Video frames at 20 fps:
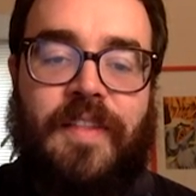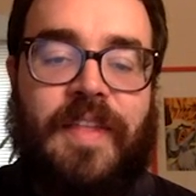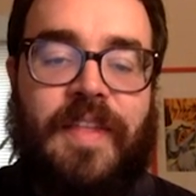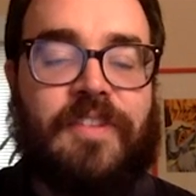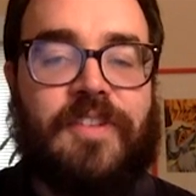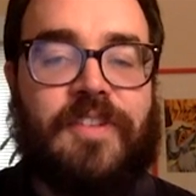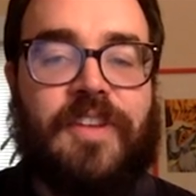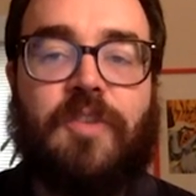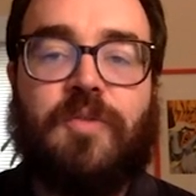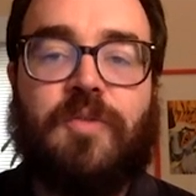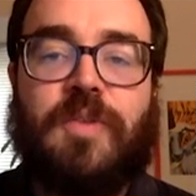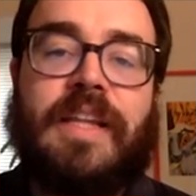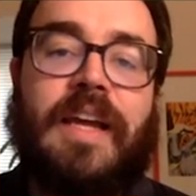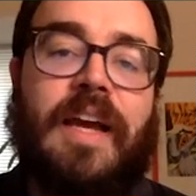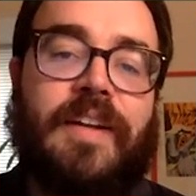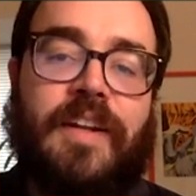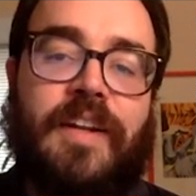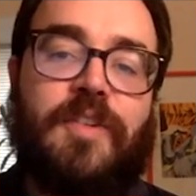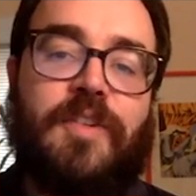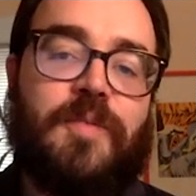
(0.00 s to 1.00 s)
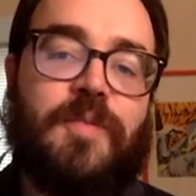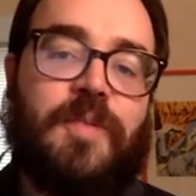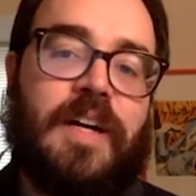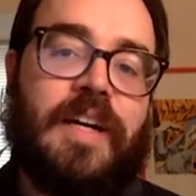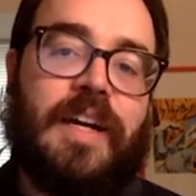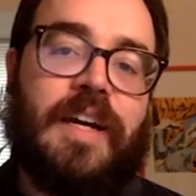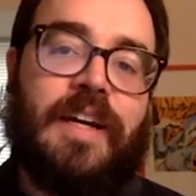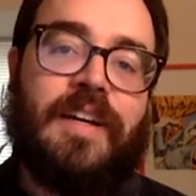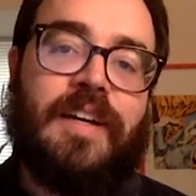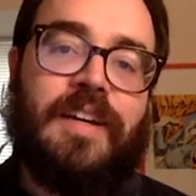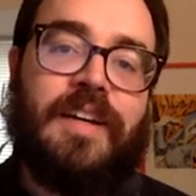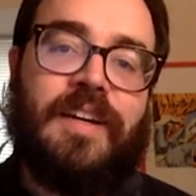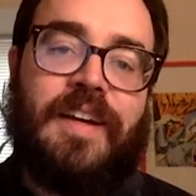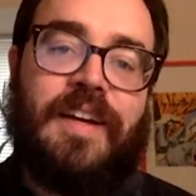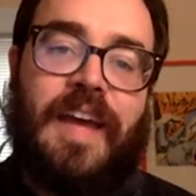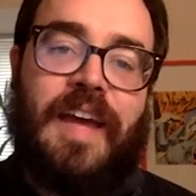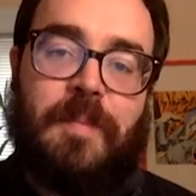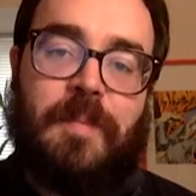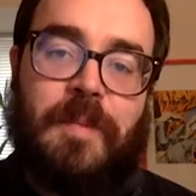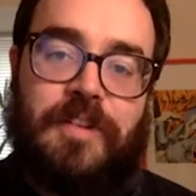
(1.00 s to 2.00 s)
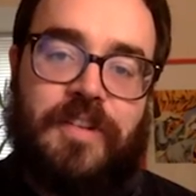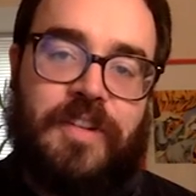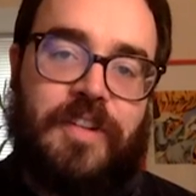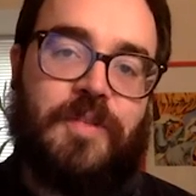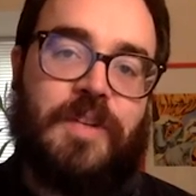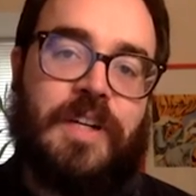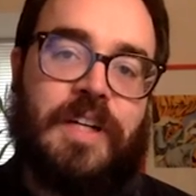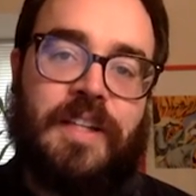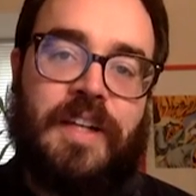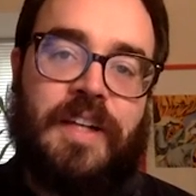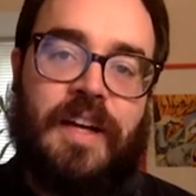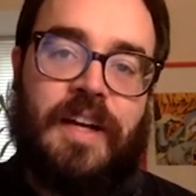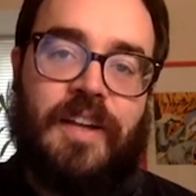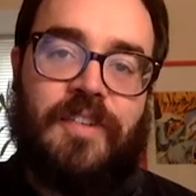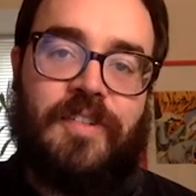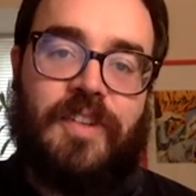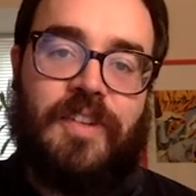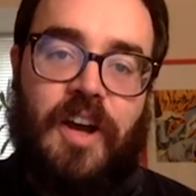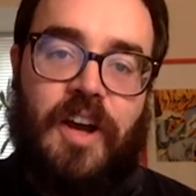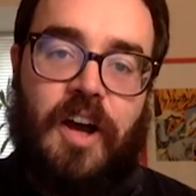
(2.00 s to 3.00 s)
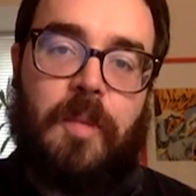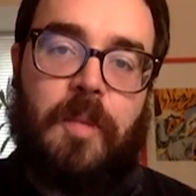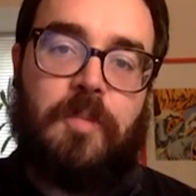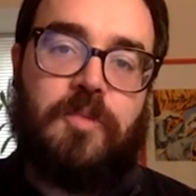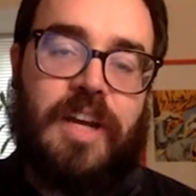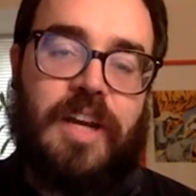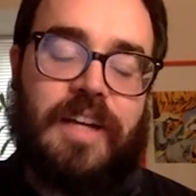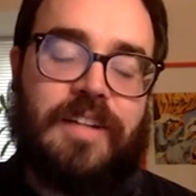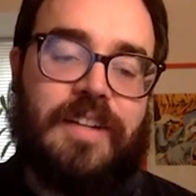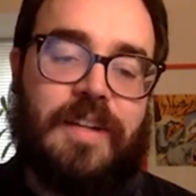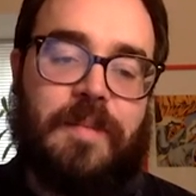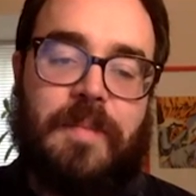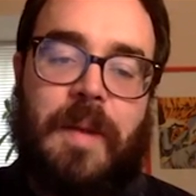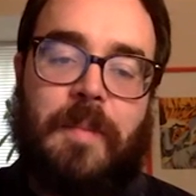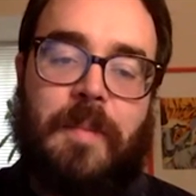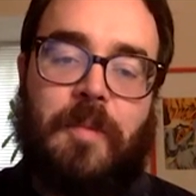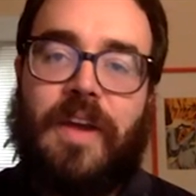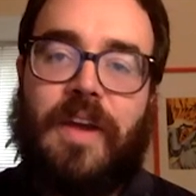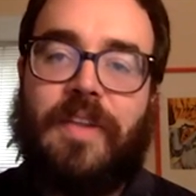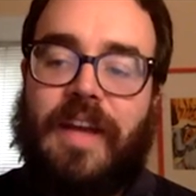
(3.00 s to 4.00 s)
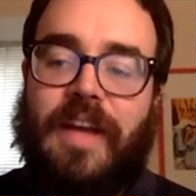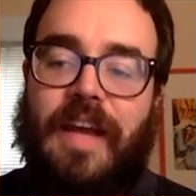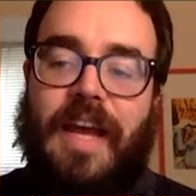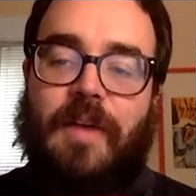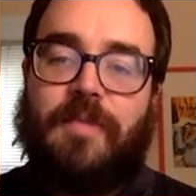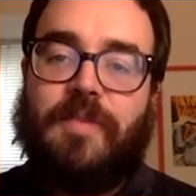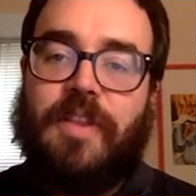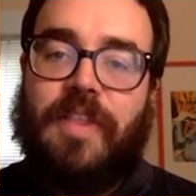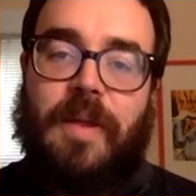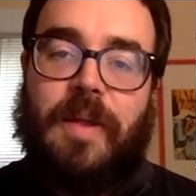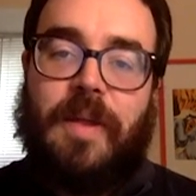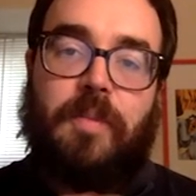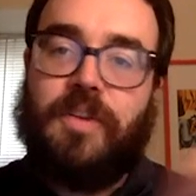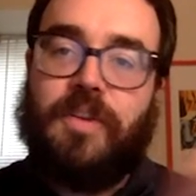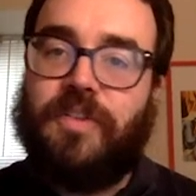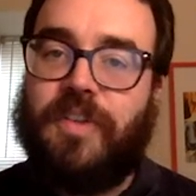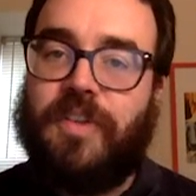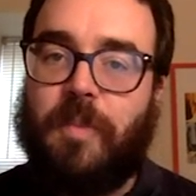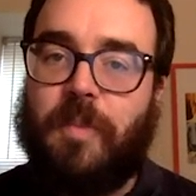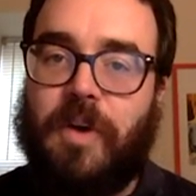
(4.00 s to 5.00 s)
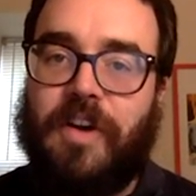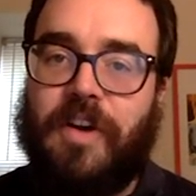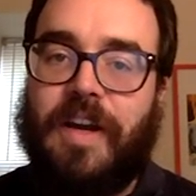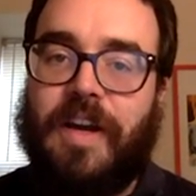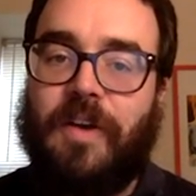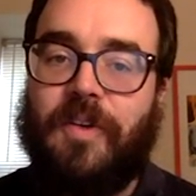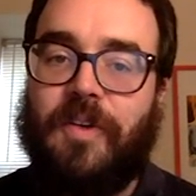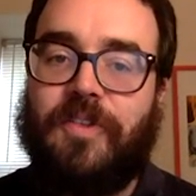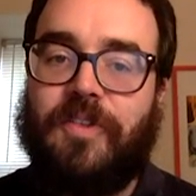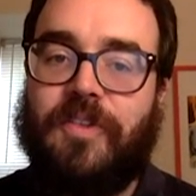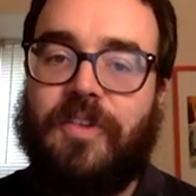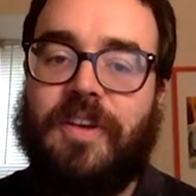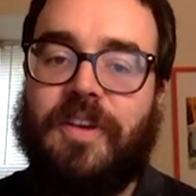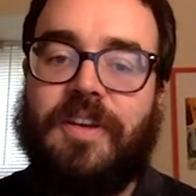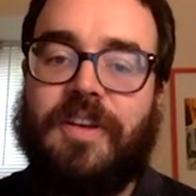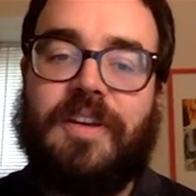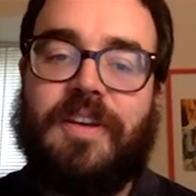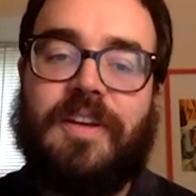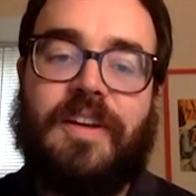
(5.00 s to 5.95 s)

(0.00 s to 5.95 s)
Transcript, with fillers: that's not really identifying a materialized object in memory that I have to then put somewhere else.